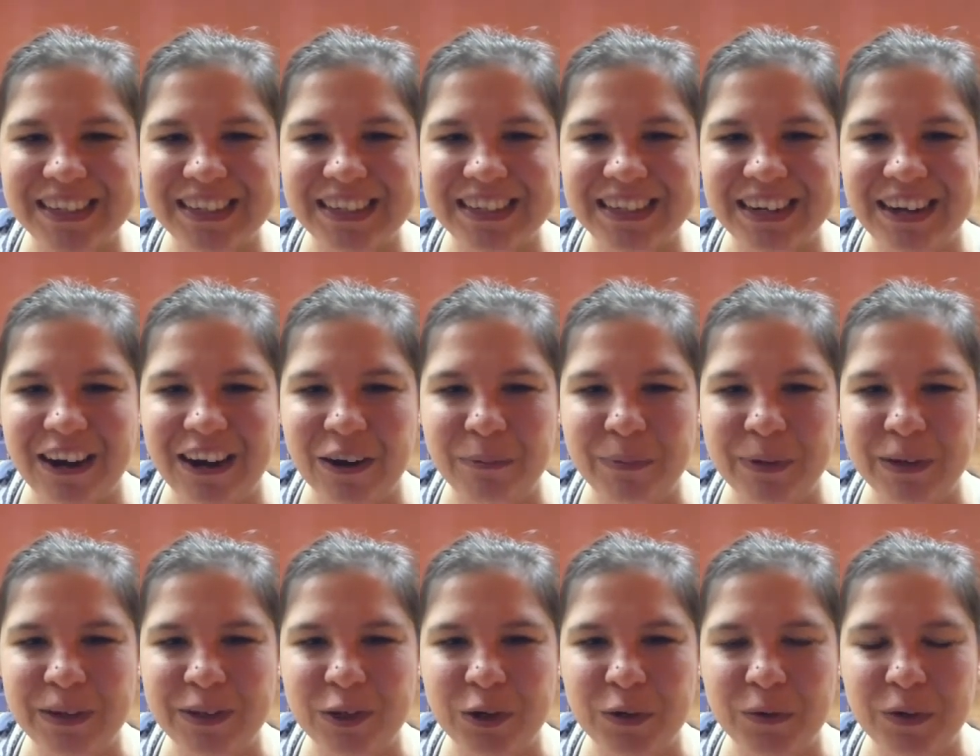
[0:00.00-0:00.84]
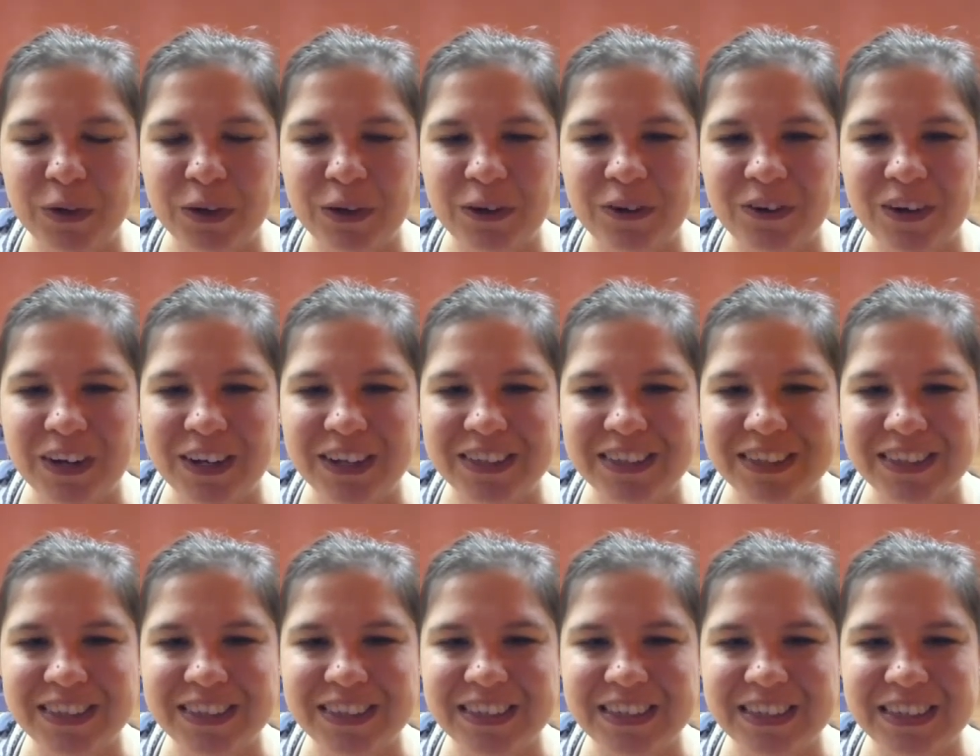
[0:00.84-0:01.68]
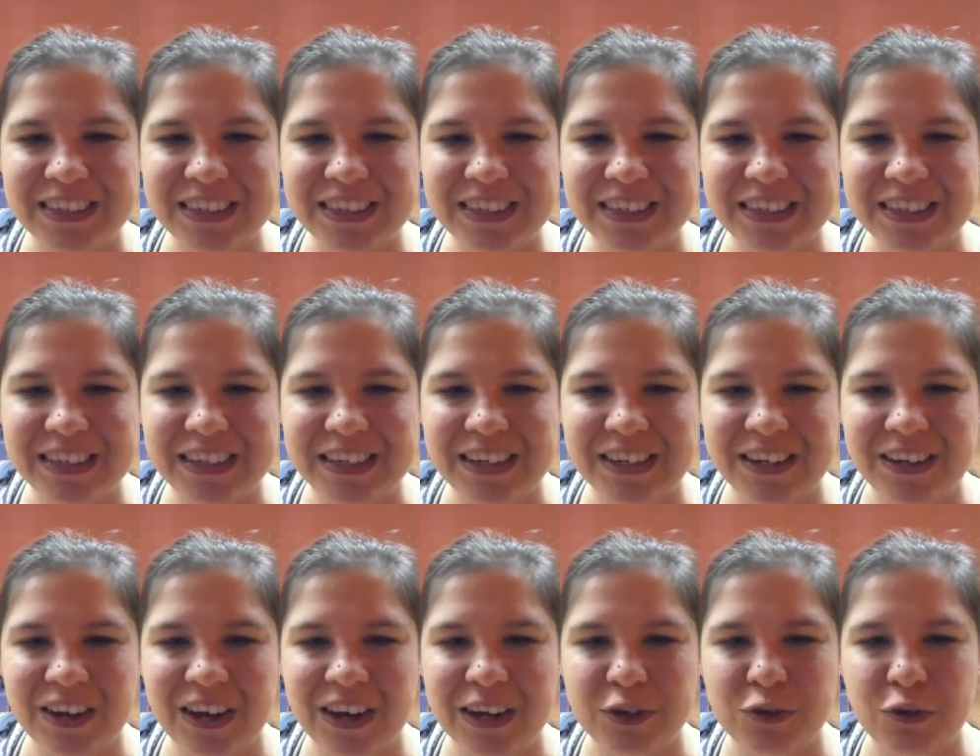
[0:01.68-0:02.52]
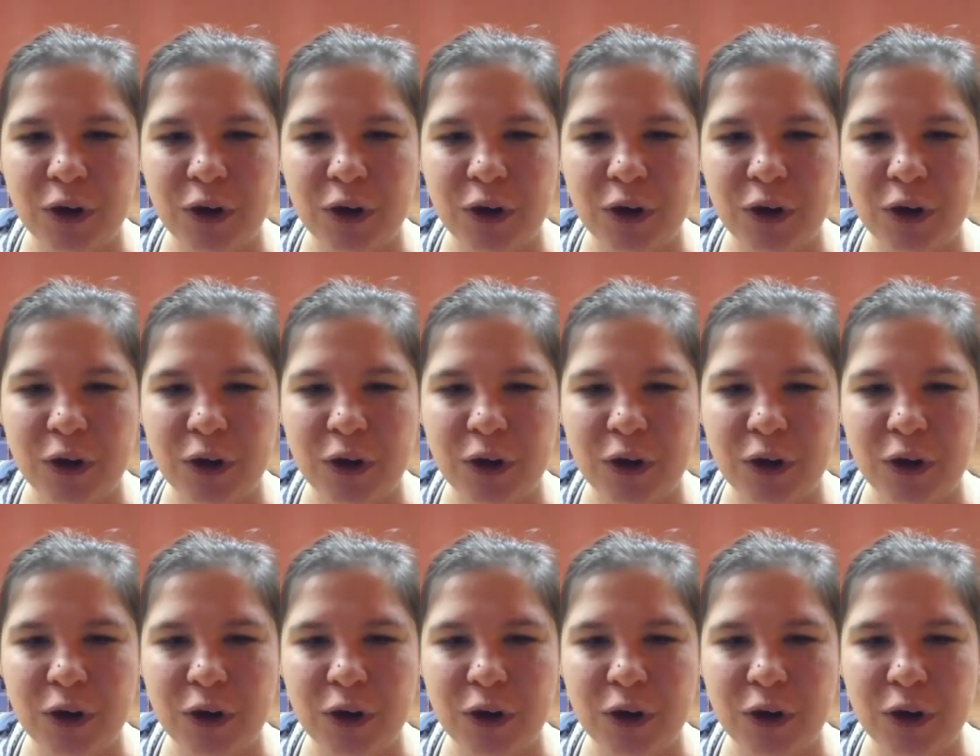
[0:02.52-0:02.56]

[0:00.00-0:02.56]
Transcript: Armpits over your wrists. Good.